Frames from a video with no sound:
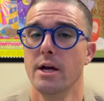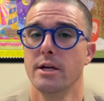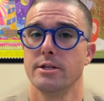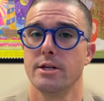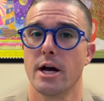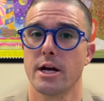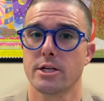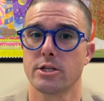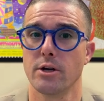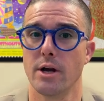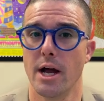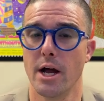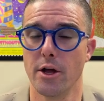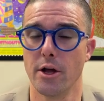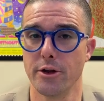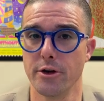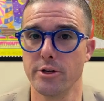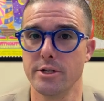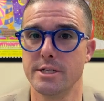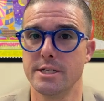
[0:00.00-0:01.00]
Dr.
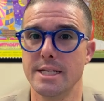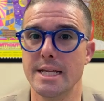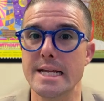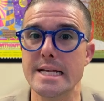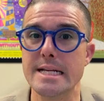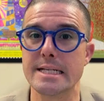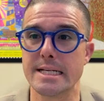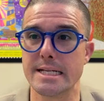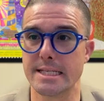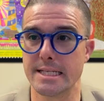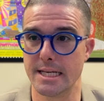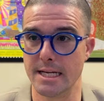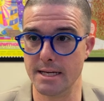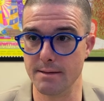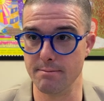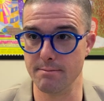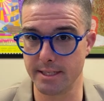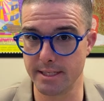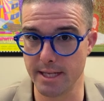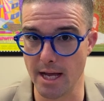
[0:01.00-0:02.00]
Elder teaches
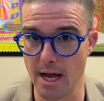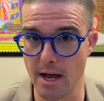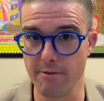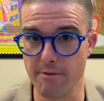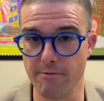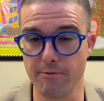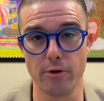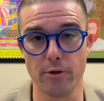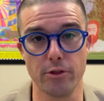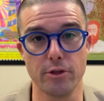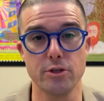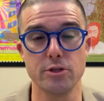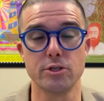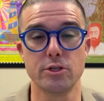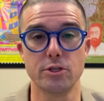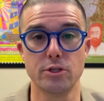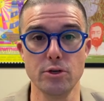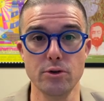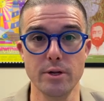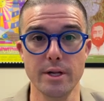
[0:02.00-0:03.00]
himself, or the
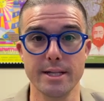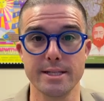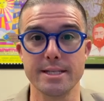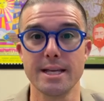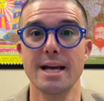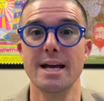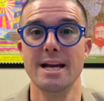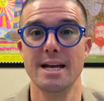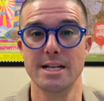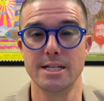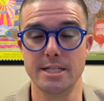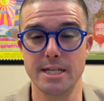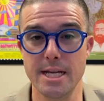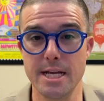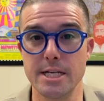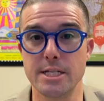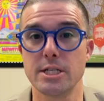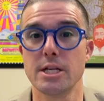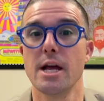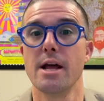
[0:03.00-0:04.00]
students
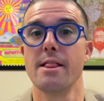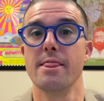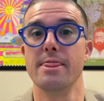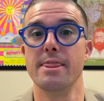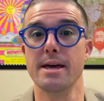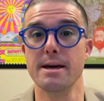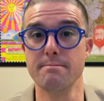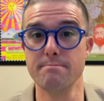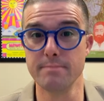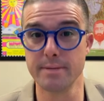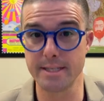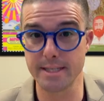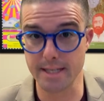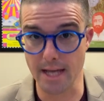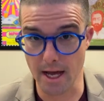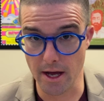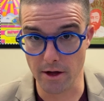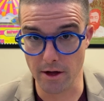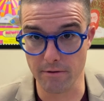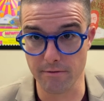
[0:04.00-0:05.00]
teach
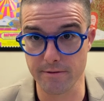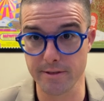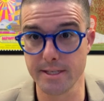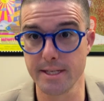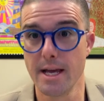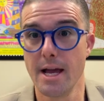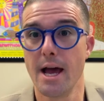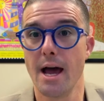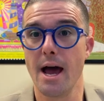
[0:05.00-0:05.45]
themselves.